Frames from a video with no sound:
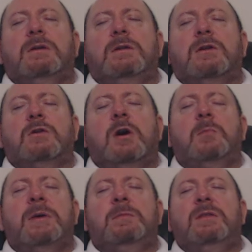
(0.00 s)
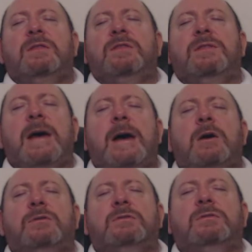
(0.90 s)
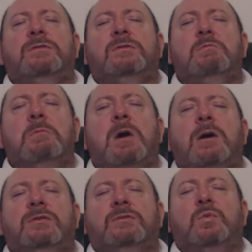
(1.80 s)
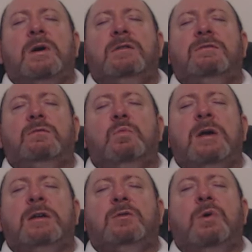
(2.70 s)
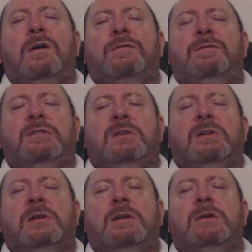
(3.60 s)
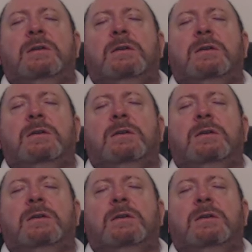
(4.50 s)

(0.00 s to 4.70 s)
you know, I'm maybe thousands of miles away from where you are physically.